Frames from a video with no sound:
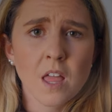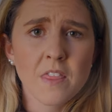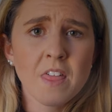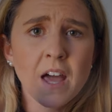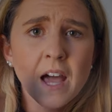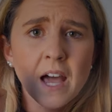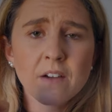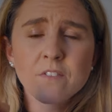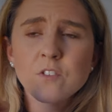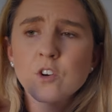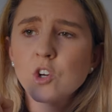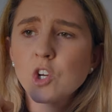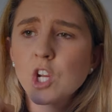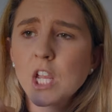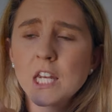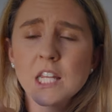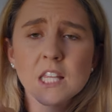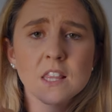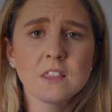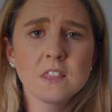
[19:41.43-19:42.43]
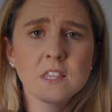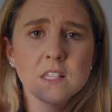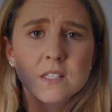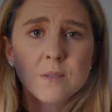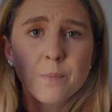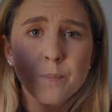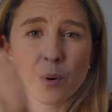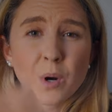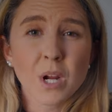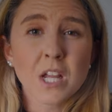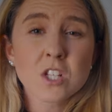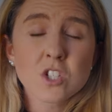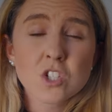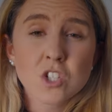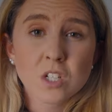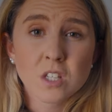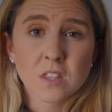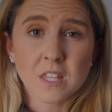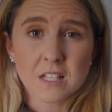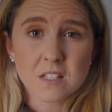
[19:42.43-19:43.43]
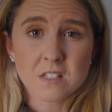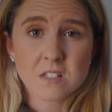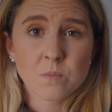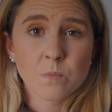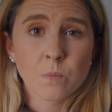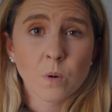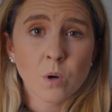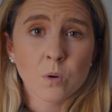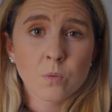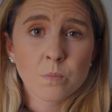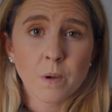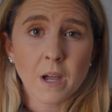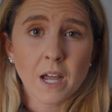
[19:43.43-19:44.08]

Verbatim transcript: that have created the depression that Simone